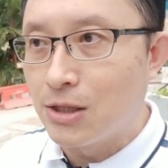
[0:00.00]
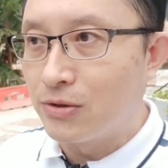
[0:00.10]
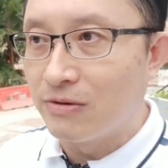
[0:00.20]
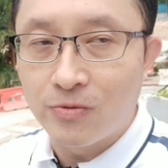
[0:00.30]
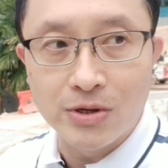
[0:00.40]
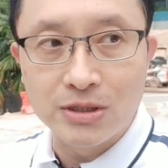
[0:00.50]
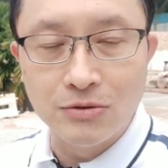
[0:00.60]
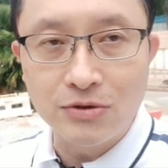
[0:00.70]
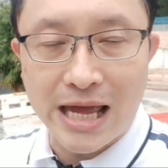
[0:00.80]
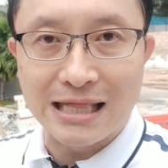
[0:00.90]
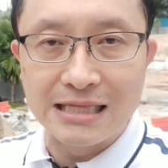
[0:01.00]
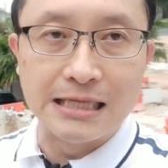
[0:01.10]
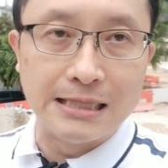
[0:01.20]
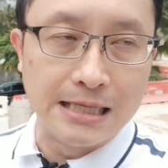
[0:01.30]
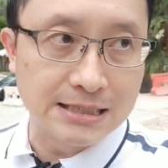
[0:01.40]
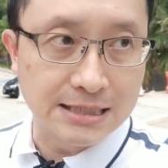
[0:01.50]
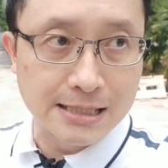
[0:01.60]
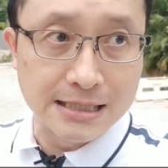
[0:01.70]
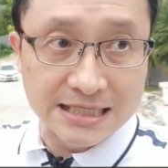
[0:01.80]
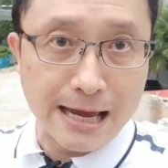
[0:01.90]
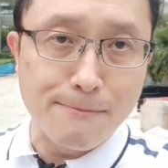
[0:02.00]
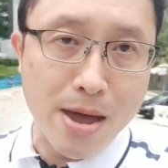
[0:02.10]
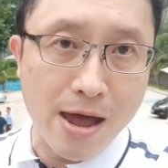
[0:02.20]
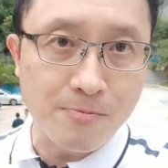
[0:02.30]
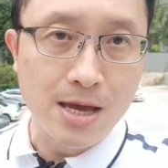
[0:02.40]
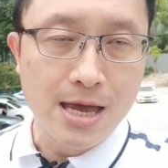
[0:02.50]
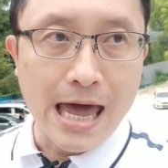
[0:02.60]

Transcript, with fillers: You know, if you were to look at the the site map,